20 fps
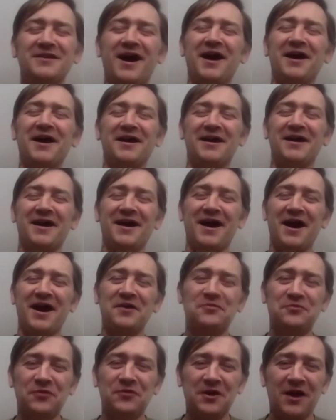I,
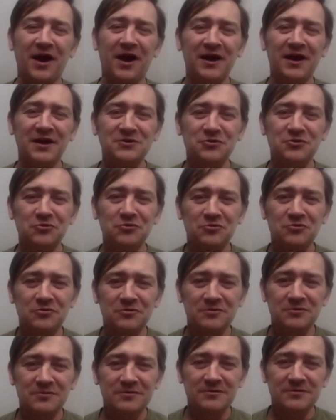I think I do.
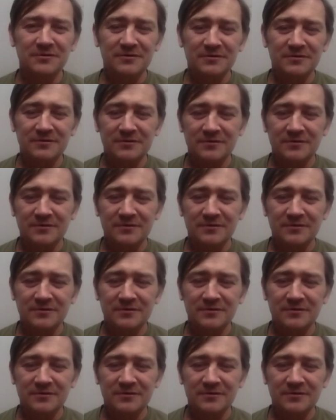Okay.